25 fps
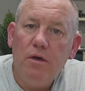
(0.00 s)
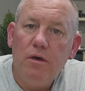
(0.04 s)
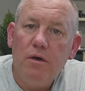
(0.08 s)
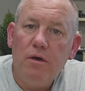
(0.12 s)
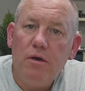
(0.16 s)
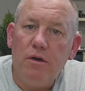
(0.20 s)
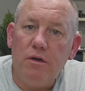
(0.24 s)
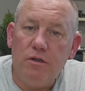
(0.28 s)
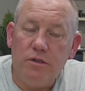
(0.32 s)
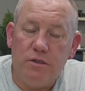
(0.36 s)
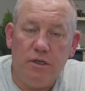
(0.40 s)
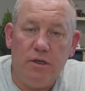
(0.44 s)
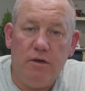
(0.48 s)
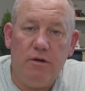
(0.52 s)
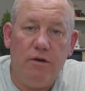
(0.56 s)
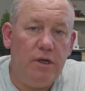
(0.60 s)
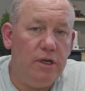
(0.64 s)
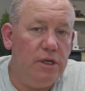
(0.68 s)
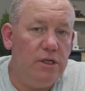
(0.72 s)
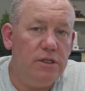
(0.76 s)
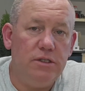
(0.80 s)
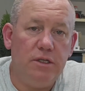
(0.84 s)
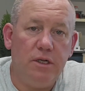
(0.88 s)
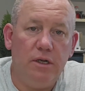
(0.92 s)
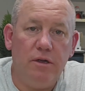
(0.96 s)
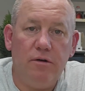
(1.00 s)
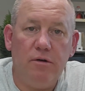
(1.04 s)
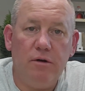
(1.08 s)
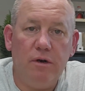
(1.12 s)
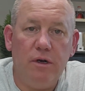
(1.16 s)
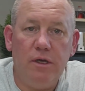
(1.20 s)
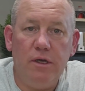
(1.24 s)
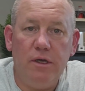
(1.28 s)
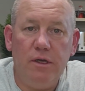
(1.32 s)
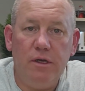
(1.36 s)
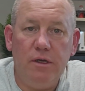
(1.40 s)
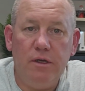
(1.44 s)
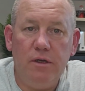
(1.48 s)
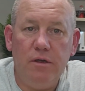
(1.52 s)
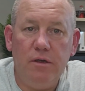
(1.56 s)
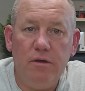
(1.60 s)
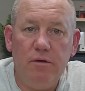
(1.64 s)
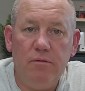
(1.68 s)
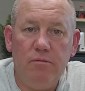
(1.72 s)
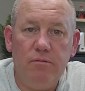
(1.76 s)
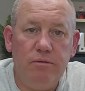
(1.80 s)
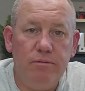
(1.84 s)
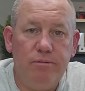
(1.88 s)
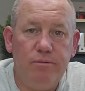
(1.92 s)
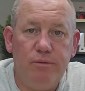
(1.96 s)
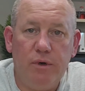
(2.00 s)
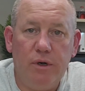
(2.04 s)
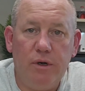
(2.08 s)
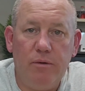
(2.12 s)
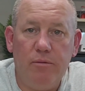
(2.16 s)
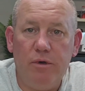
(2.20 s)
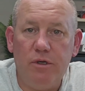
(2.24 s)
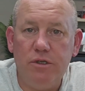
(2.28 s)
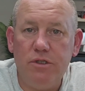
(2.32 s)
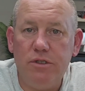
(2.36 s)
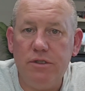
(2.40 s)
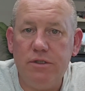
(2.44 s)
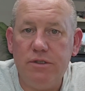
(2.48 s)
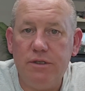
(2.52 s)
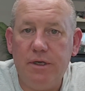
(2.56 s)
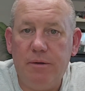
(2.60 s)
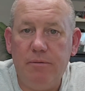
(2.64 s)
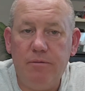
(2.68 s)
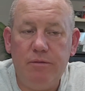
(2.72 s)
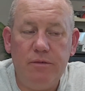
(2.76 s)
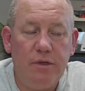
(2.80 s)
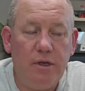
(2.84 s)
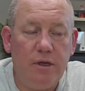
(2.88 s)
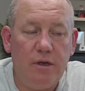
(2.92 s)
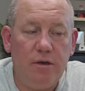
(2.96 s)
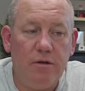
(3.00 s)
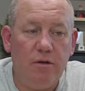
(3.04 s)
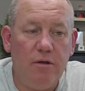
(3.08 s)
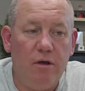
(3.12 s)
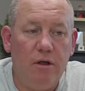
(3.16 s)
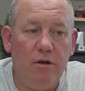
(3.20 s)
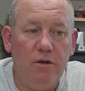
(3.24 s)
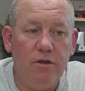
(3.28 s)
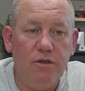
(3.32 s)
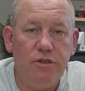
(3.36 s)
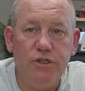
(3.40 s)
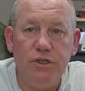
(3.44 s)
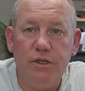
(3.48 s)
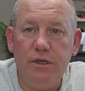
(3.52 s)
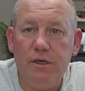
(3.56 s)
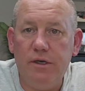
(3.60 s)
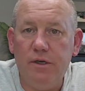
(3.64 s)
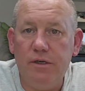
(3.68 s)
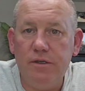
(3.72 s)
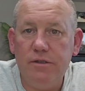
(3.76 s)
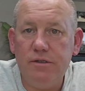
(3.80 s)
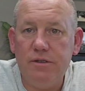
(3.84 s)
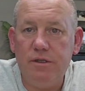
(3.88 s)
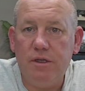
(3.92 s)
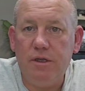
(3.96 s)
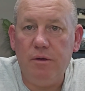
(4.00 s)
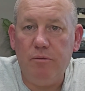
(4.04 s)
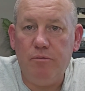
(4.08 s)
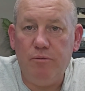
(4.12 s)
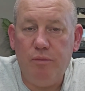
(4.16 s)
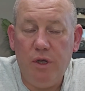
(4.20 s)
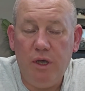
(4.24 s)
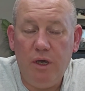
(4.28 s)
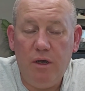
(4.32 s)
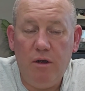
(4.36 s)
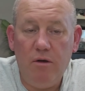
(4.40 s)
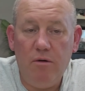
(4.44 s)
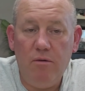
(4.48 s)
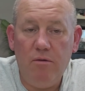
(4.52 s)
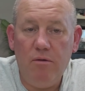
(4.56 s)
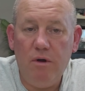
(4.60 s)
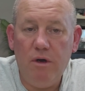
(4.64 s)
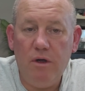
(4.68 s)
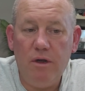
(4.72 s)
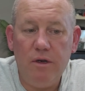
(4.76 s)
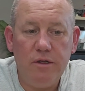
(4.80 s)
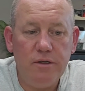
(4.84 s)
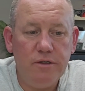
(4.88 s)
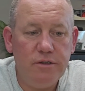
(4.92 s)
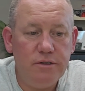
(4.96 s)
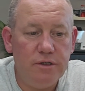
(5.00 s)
Considering it's literally pretty much the same technology as the Pico one,